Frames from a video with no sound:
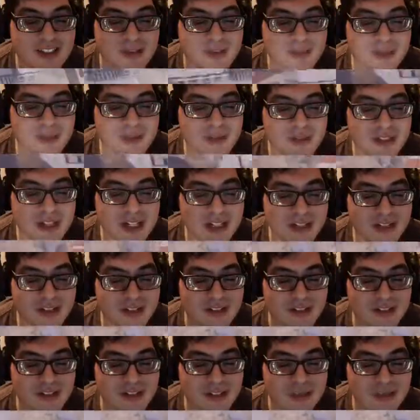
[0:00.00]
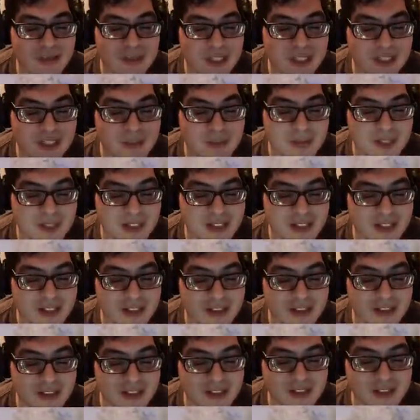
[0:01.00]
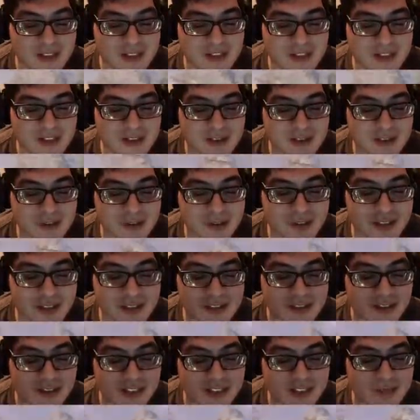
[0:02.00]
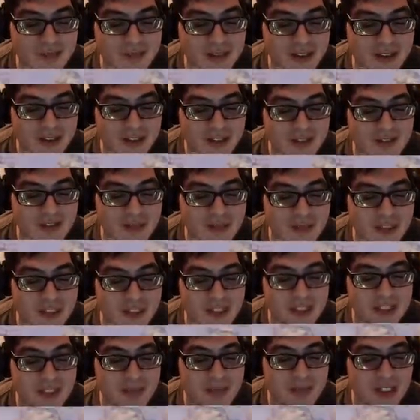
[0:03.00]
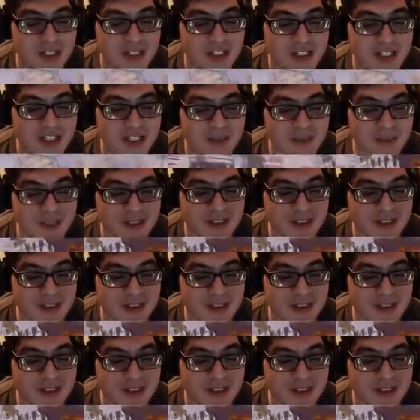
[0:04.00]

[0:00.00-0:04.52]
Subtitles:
some new characters in Max Payne 2, but that's about all I remember. I need to play that game